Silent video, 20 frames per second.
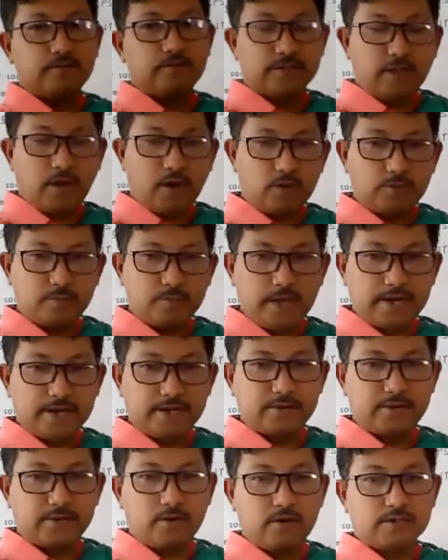Without
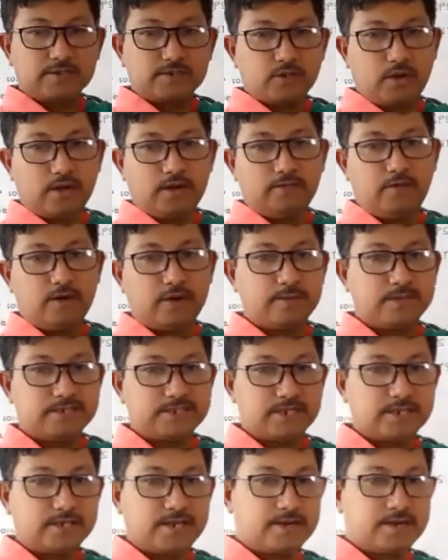parent rock, soil
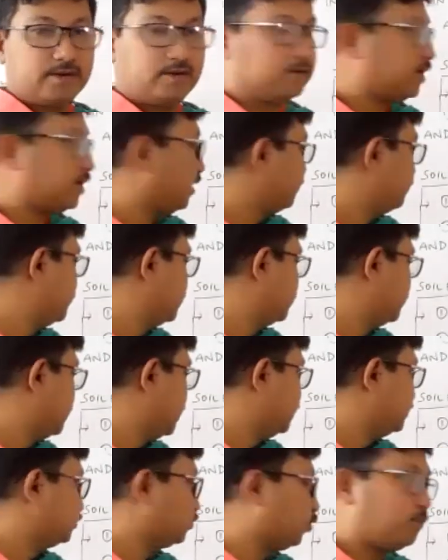formation cannot happen.
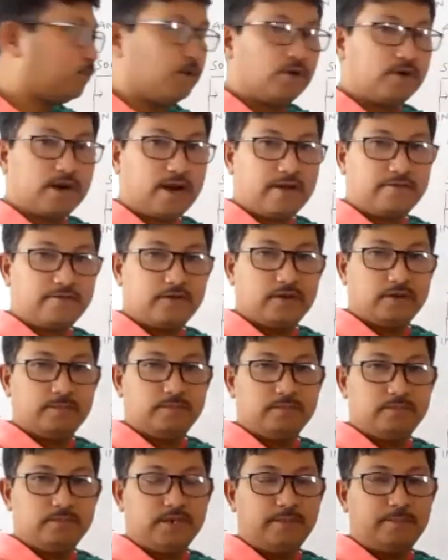Then topography,
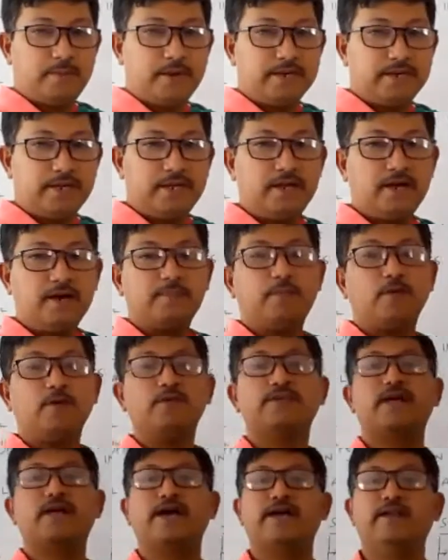depending
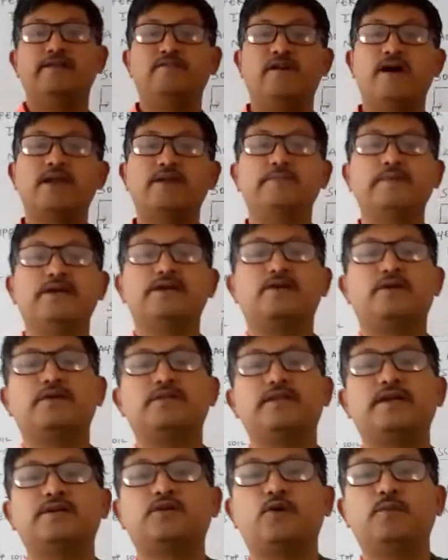upon the environment
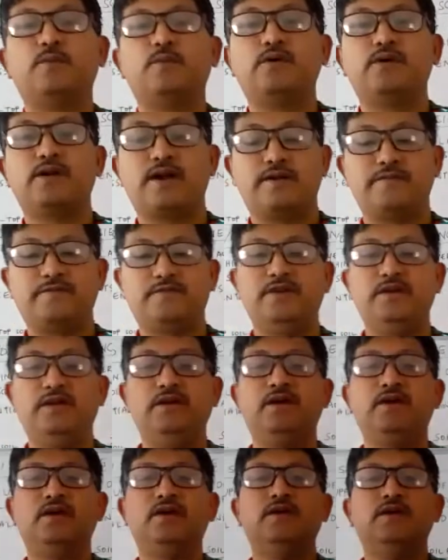or the
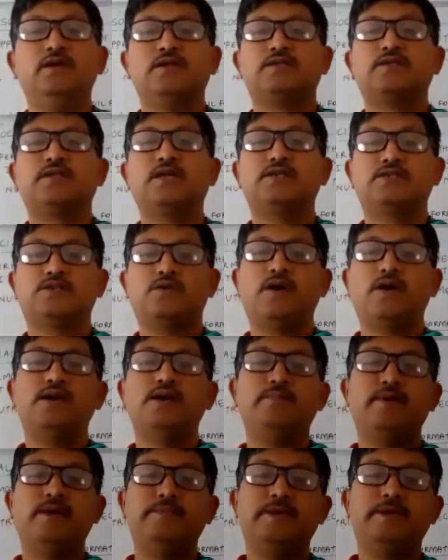topography, the
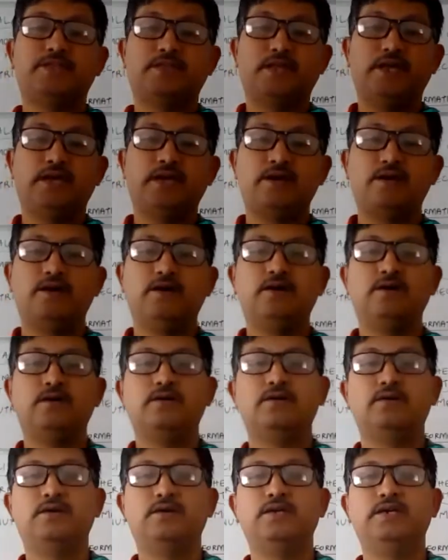soil may be thick
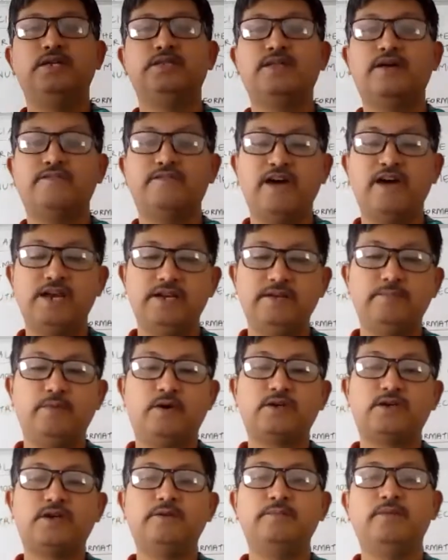in the valley
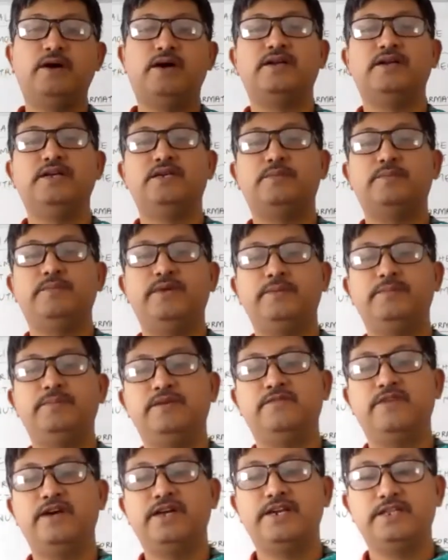bottom, and it may
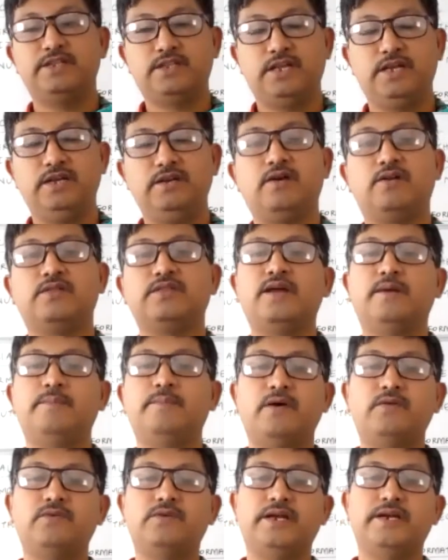be very thin on the
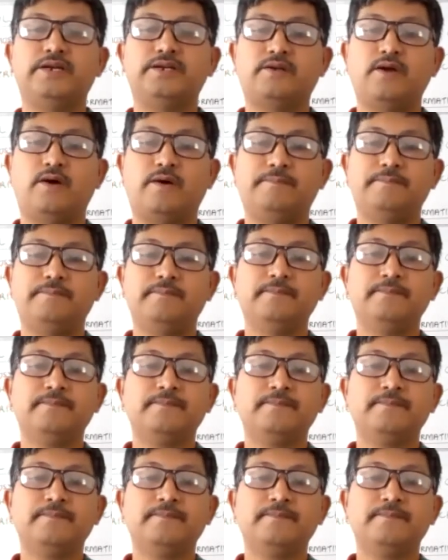mountain top.